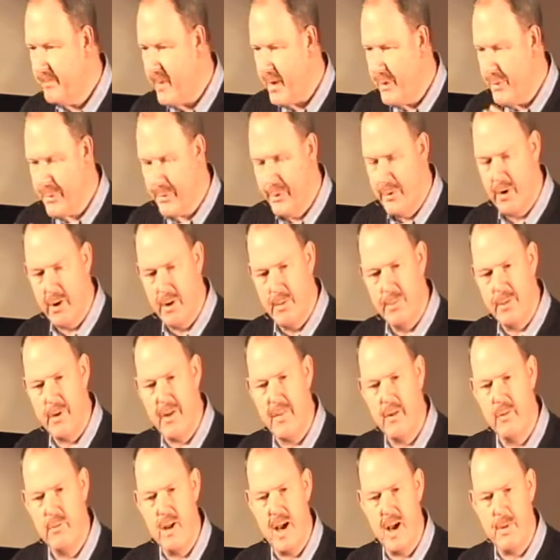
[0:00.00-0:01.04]
through her
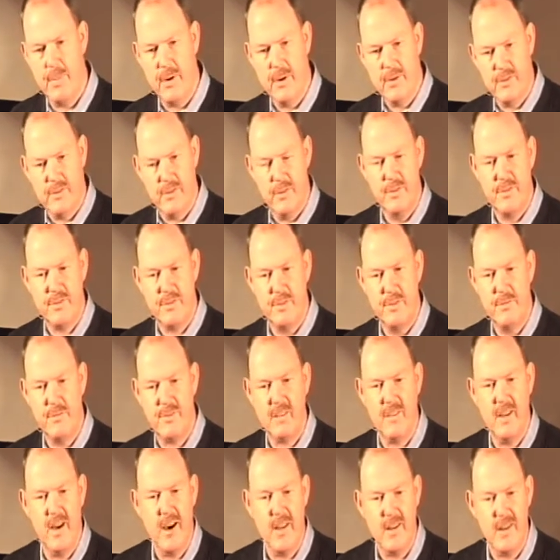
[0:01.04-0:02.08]
brother Robert. June's from
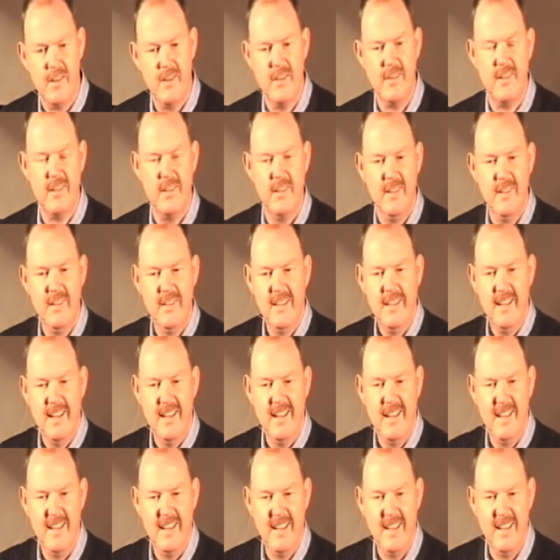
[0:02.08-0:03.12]
Scotland.
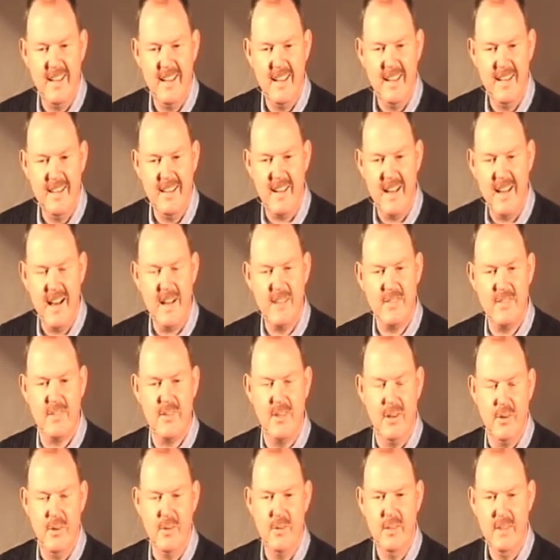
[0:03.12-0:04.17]
Uh, in
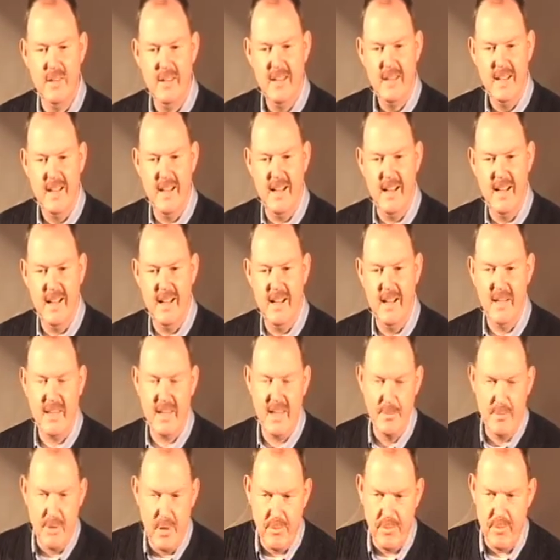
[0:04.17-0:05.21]
Glasgow. Uh,
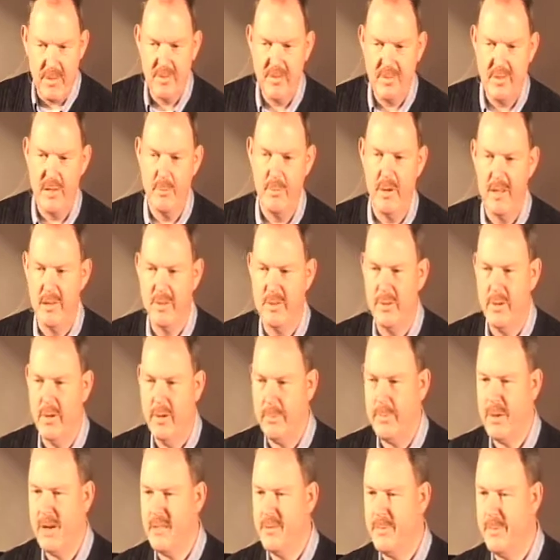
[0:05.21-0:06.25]
came over. She went to a
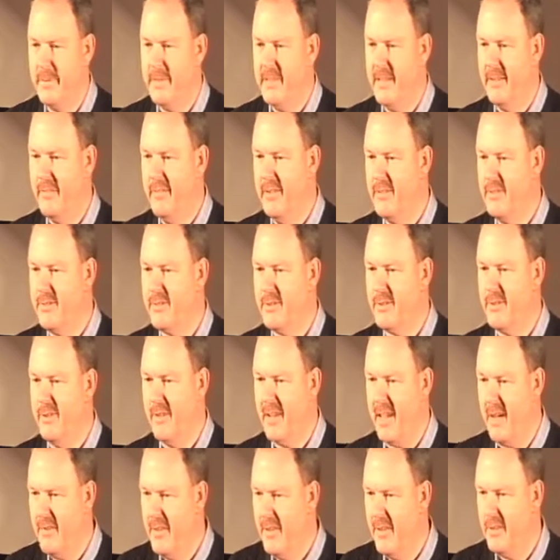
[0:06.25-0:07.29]
Presbyterian
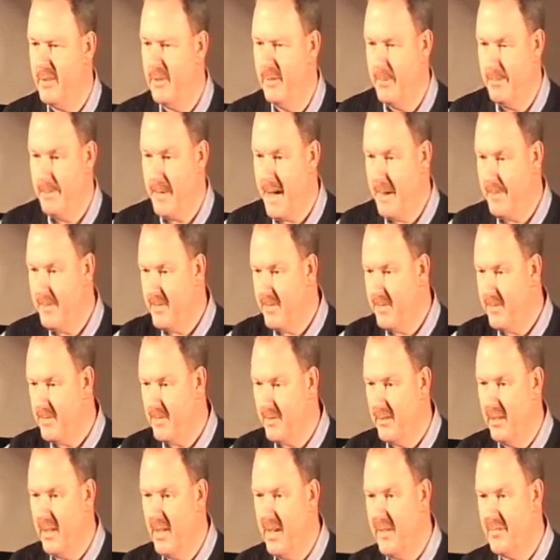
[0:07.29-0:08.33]
school. I went to a Baptist
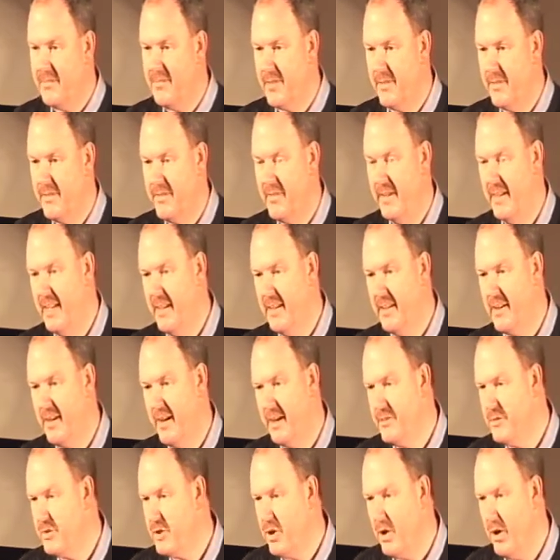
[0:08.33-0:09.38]
school after feeling
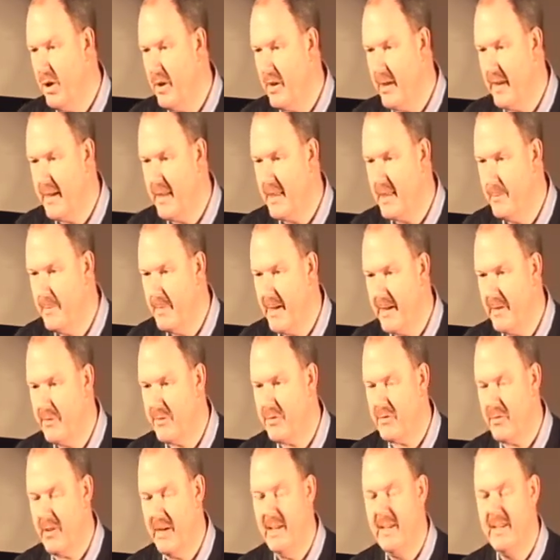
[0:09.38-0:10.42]
God's call into the
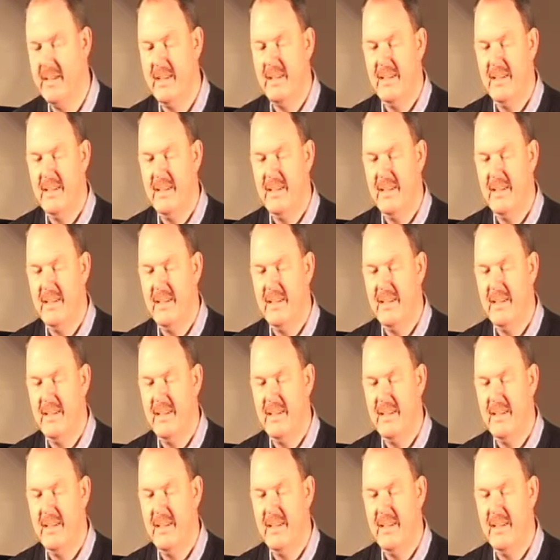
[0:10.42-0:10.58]
ministry.